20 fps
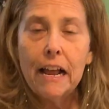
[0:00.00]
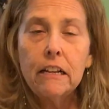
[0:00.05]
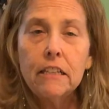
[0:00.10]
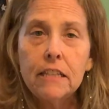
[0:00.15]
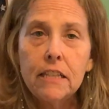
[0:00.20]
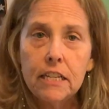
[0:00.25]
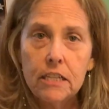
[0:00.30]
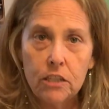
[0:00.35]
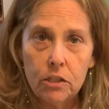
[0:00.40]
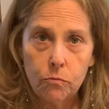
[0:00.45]
else
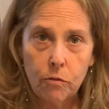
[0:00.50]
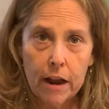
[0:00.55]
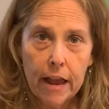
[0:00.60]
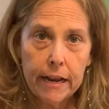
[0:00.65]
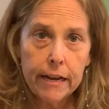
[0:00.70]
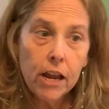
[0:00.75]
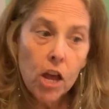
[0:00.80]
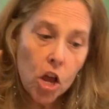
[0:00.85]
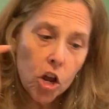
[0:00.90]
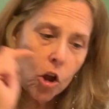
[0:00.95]
that's
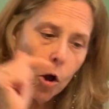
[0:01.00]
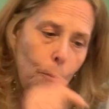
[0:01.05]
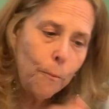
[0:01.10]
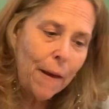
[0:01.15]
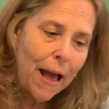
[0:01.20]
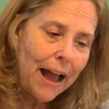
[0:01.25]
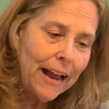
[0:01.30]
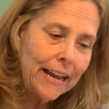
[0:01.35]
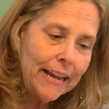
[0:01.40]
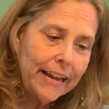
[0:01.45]
red, go
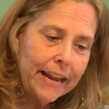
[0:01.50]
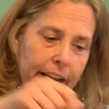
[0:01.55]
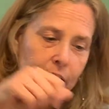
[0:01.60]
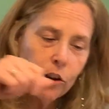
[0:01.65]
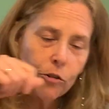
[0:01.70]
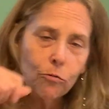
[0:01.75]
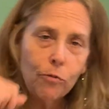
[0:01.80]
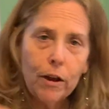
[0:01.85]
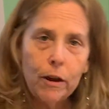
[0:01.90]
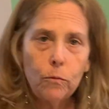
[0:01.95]
back and get
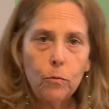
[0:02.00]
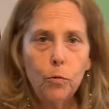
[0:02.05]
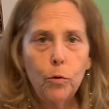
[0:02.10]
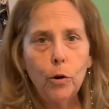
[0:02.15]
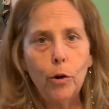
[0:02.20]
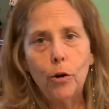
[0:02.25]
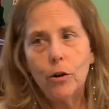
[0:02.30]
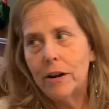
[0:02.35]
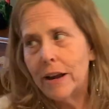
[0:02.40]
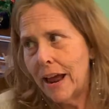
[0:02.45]
your red
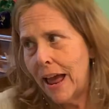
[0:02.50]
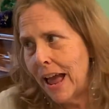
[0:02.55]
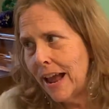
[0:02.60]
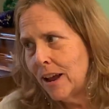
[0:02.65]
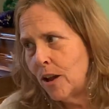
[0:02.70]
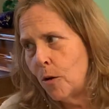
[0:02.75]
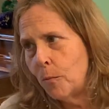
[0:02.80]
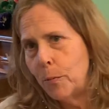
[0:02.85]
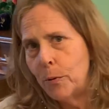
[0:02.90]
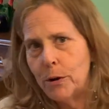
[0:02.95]
word and
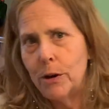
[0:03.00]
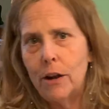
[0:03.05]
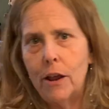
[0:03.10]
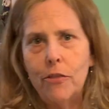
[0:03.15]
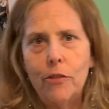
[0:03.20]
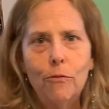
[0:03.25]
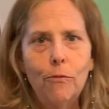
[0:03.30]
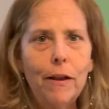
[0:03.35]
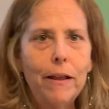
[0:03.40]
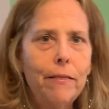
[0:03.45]
go put it on
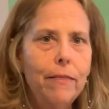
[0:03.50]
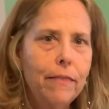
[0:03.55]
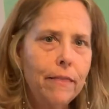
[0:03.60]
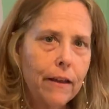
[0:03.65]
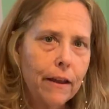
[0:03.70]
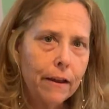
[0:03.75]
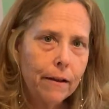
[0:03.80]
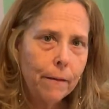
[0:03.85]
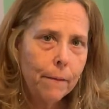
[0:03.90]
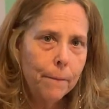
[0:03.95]
the red
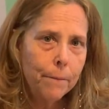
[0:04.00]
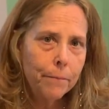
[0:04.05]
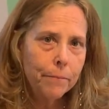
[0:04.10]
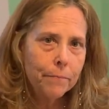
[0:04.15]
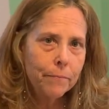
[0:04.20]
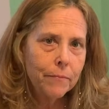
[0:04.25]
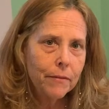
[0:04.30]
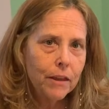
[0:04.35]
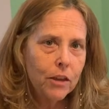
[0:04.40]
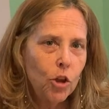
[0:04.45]
thing.
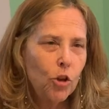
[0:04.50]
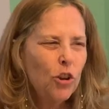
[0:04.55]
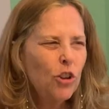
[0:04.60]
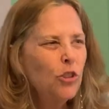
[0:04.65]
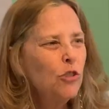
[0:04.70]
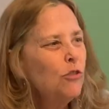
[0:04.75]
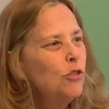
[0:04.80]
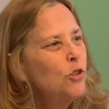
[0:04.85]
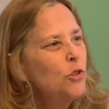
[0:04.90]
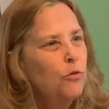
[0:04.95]
You
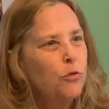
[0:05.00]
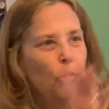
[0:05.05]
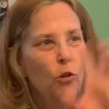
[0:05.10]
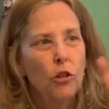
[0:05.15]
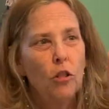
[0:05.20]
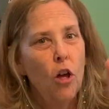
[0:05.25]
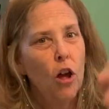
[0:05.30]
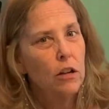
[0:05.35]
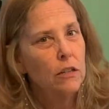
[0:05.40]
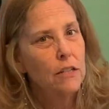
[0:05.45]
could do this for a
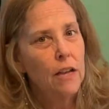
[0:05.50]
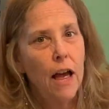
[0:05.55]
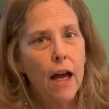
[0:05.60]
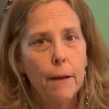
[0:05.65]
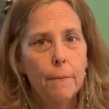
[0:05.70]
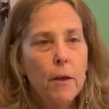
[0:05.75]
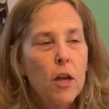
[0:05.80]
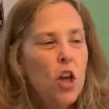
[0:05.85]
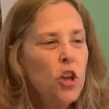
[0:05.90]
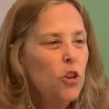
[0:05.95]
long
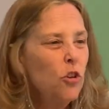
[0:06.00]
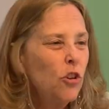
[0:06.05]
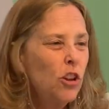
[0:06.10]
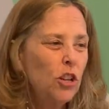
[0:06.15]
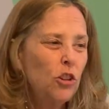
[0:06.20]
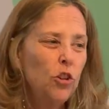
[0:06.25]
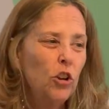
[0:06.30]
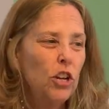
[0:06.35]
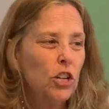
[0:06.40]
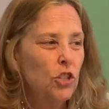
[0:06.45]
time. You could
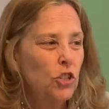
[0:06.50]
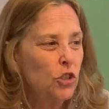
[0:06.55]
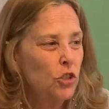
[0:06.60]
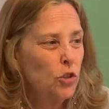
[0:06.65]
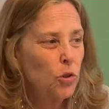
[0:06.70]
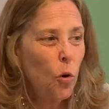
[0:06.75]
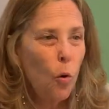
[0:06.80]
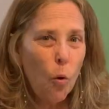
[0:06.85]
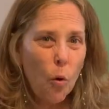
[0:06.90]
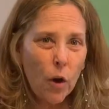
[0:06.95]
look at your
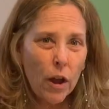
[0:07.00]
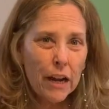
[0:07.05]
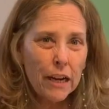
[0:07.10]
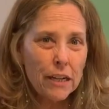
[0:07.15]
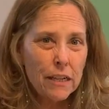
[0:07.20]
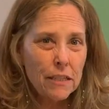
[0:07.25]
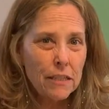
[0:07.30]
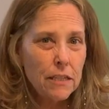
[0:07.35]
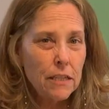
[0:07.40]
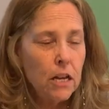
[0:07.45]

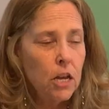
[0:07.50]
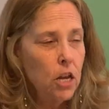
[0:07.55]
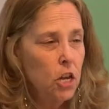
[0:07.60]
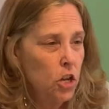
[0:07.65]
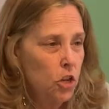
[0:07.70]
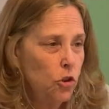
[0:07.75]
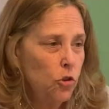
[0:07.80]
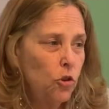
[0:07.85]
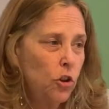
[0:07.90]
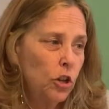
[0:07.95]
toys.
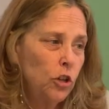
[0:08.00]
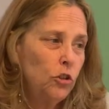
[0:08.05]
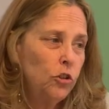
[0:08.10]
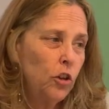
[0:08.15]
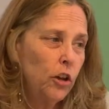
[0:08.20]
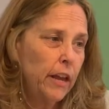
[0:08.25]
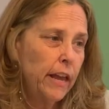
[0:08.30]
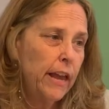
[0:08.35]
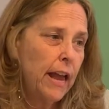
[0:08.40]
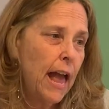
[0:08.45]
You could
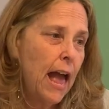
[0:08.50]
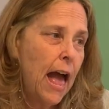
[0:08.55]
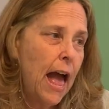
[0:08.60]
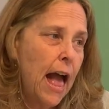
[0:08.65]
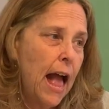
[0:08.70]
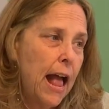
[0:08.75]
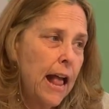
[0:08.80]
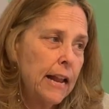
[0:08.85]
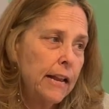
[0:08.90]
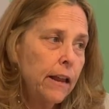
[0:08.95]
look
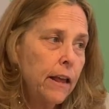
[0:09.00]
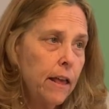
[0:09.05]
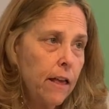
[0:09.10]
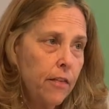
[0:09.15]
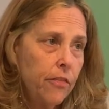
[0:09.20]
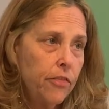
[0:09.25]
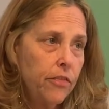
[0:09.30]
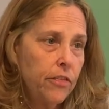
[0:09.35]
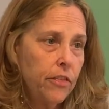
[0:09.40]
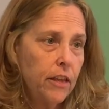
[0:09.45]
at
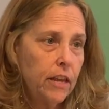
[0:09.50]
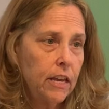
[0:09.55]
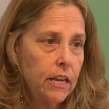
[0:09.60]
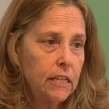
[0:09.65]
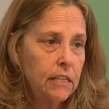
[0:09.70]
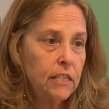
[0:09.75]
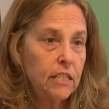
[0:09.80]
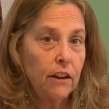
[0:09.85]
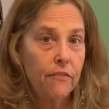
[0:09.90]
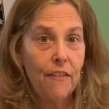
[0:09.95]
the
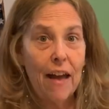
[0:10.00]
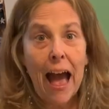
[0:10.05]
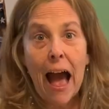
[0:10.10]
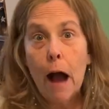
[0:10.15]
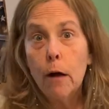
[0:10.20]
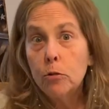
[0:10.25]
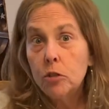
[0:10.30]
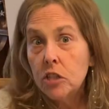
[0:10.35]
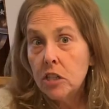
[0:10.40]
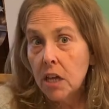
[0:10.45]
stuff
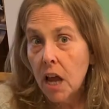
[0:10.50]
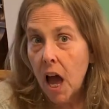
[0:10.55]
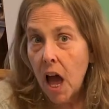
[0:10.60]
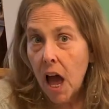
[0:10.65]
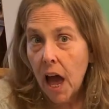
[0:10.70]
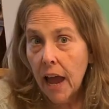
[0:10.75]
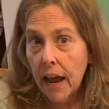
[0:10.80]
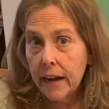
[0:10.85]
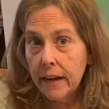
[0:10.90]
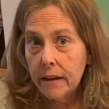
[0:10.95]

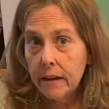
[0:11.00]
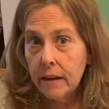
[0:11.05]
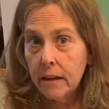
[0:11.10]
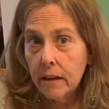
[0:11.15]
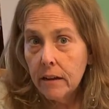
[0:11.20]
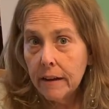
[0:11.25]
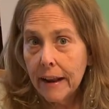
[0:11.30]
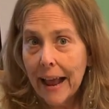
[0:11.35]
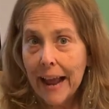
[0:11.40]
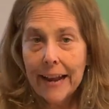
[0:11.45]
outside
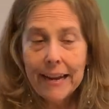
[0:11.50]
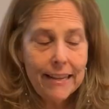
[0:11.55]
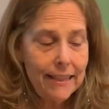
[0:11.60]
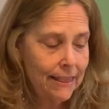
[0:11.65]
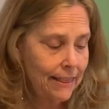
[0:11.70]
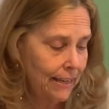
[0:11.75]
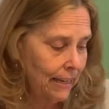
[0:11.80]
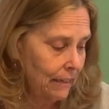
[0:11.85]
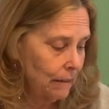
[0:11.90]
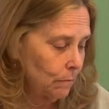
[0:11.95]

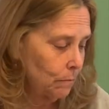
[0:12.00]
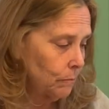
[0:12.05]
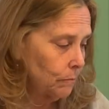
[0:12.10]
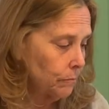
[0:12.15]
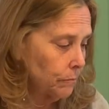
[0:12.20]
anything.